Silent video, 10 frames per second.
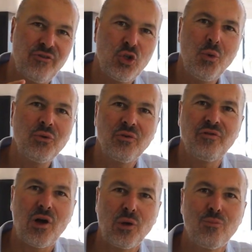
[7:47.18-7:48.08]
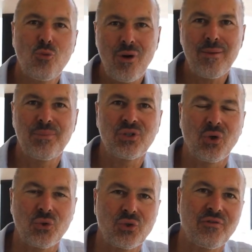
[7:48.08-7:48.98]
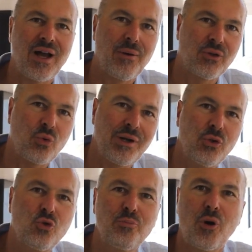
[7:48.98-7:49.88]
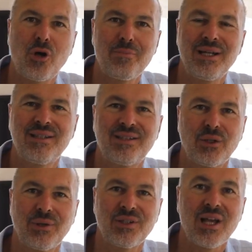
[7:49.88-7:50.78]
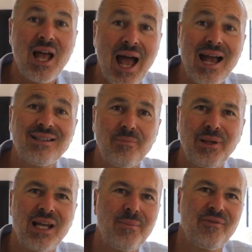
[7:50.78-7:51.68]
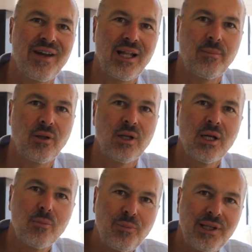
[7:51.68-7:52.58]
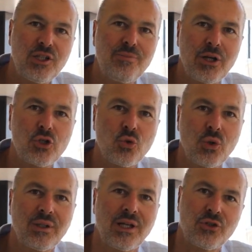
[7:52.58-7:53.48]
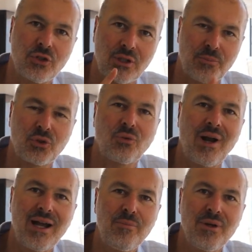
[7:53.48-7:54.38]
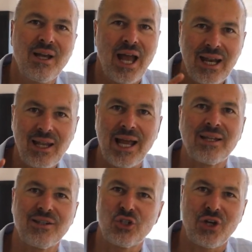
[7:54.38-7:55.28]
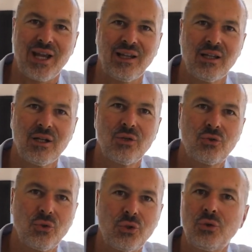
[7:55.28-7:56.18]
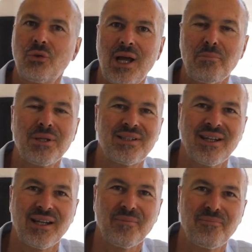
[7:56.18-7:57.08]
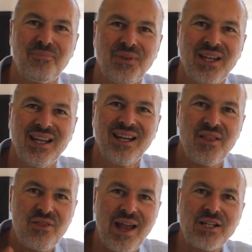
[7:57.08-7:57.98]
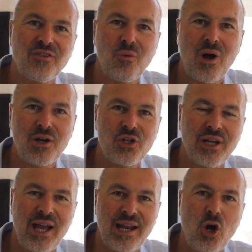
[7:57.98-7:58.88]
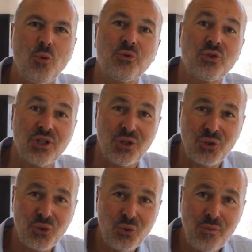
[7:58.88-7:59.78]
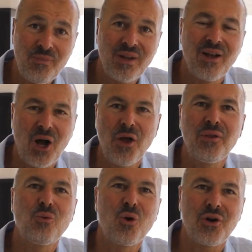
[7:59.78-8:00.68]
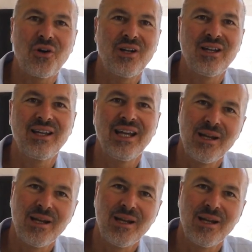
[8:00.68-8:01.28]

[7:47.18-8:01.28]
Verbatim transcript: If you want to follow more episodes of our twenty-two part miniseries as they become available, please make sure that you subscribe and like this channel so you do not miss any. Thanks for watching, and I hope to see you on the water